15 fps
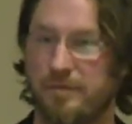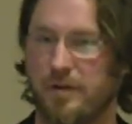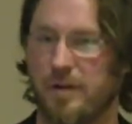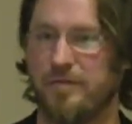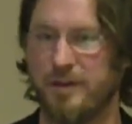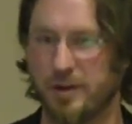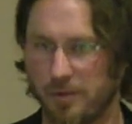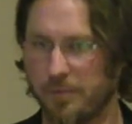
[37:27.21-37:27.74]

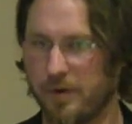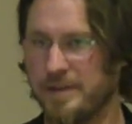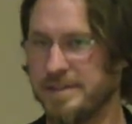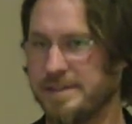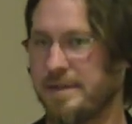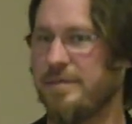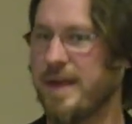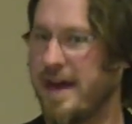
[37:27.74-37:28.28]

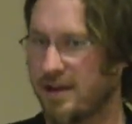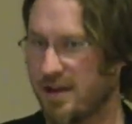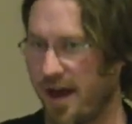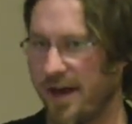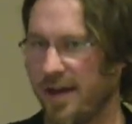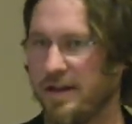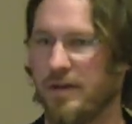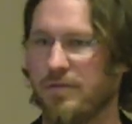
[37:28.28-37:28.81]
fingerprints of that
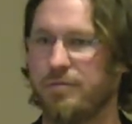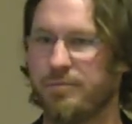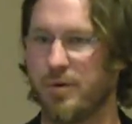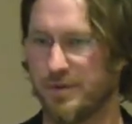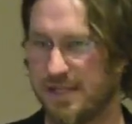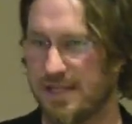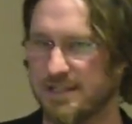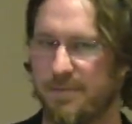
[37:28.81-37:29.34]
kind, of
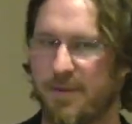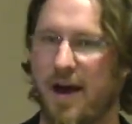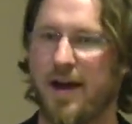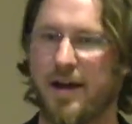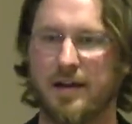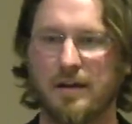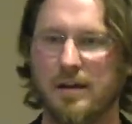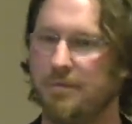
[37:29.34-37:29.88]
processed
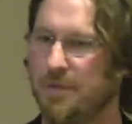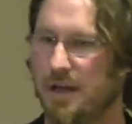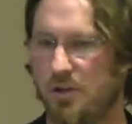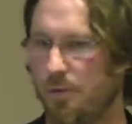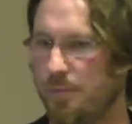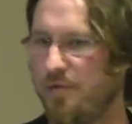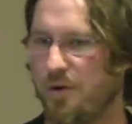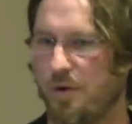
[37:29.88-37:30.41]
by
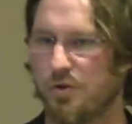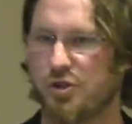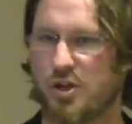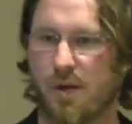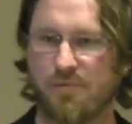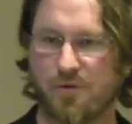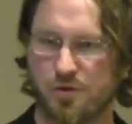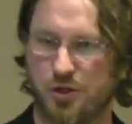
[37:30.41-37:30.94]
Adobe
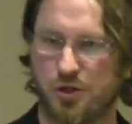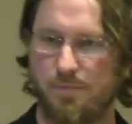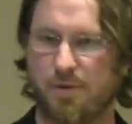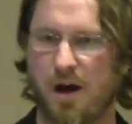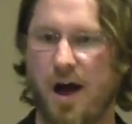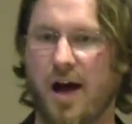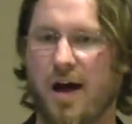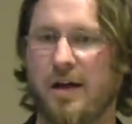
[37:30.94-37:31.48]
Photoshop version
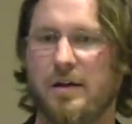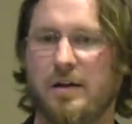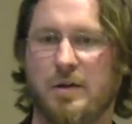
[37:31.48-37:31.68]
blah,